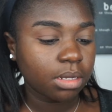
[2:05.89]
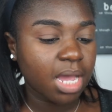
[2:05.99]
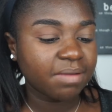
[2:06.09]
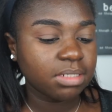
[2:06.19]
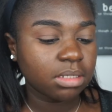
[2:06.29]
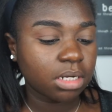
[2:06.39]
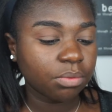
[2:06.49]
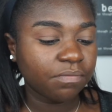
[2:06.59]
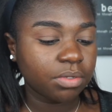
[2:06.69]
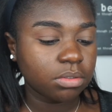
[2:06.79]
I've seen a lot
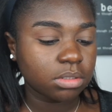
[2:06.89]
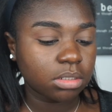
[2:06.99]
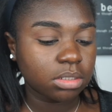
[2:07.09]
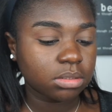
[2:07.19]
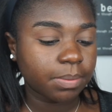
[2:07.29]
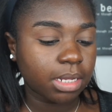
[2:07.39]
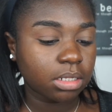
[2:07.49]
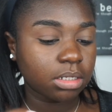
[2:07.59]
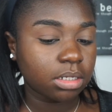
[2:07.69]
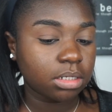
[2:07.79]
of reviews on this
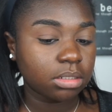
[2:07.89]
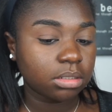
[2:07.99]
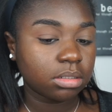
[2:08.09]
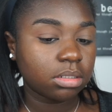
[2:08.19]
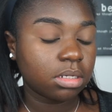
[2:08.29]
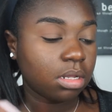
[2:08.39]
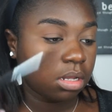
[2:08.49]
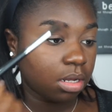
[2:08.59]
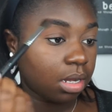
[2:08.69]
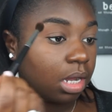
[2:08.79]
palette and
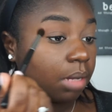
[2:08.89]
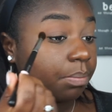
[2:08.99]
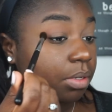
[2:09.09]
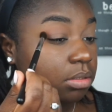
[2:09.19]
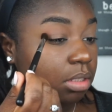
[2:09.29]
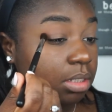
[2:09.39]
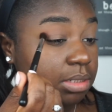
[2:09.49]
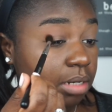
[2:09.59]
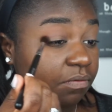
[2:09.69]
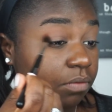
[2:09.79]
I'm personally
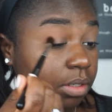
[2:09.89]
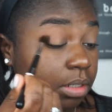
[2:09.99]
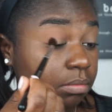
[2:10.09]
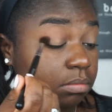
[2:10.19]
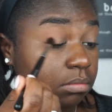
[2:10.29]
excited for it.